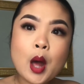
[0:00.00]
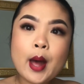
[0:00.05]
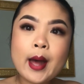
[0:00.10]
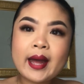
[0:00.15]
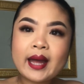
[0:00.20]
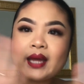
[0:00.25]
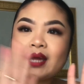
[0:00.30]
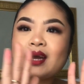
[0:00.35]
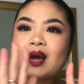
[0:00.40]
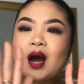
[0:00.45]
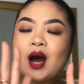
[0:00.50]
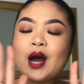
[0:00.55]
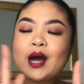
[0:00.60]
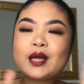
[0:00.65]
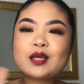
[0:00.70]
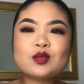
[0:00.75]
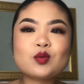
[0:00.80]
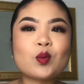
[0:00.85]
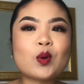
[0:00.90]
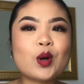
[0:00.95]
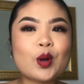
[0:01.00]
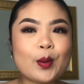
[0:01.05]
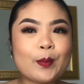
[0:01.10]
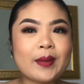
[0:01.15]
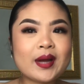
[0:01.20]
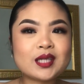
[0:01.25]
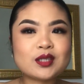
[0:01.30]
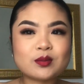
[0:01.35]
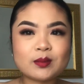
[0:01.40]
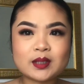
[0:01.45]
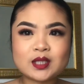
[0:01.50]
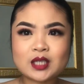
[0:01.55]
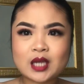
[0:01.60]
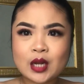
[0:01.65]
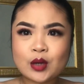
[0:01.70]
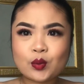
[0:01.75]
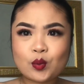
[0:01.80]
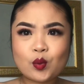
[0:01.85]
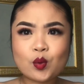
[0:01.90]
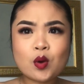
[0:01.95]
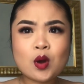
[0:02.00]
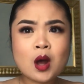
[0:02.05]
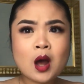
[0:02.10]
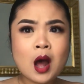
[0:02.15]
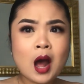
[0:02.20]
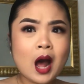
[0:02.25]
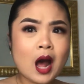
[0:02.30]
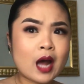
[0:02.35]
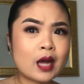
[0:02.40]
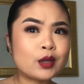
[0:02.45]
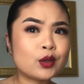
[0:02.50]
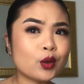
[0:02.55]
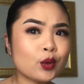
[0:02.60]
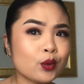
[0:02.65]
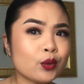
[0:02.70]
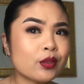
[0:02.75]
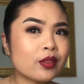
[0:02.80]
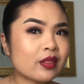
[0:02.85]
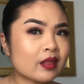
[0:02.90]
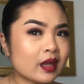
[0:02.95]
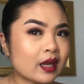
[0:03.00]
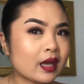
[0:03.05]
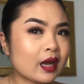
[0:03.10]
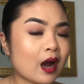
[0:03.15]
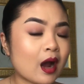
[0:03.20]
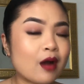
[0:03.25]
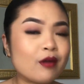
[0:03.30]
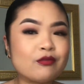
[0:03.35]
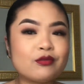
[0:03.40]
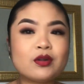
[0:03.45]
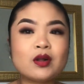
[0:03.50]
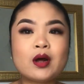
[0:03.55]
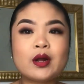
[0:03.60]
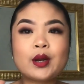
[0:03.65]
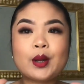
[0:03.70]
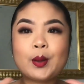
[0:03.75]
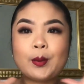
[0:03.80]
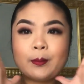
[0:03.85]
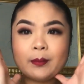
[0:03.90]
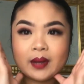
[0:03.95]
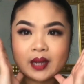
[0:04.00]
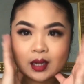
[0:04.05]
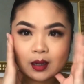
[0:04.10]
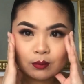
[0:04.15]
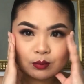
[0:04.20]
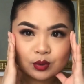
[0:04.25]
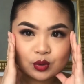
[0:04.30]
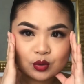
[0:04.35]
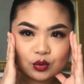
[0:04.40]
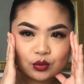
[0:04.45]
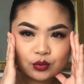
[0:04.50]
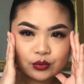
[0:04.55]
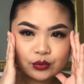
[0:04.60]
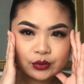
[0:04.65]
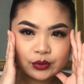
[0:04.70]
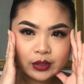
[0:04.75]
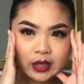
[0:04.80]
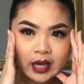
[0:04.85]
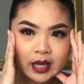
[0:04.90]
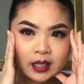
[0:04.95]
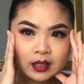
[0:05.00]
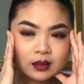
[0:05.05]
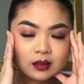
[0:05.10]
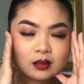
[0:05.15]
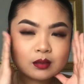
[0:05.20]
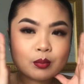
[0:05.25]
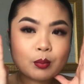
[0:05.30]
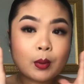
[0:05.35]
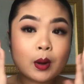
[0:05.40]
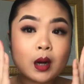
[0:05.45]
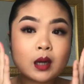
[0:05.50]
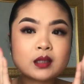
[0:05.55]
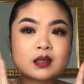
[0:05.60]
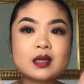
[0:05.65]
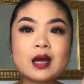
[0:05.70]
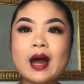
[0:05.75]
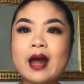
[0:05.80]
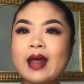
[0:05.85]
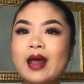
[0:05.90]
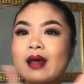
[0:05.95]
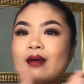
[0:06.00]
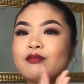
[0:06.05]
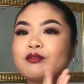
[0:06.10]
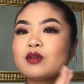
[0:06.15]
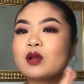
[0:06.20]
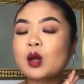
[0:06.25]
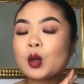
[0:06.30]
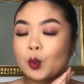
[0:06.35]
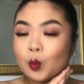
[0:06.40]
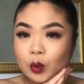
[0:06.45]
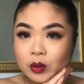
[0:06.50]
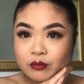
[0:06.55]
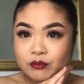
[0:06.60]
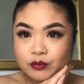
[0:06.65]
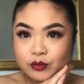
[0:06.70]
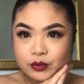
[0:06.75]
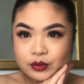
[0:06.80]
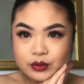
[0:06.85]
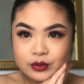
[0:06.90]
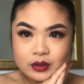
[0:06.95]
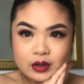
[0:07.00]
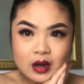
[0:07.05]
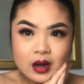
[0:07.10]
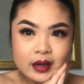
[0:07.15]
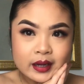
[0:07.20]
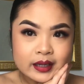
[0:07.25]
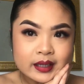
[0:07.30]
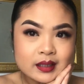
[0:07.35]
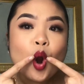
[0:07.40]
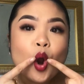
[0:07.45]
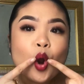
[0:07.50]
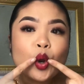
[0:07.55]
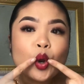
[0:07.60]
Hey guys, welcome back to my channel. I don't think I've done a makeup tutorial yet, but I have done one for you guys.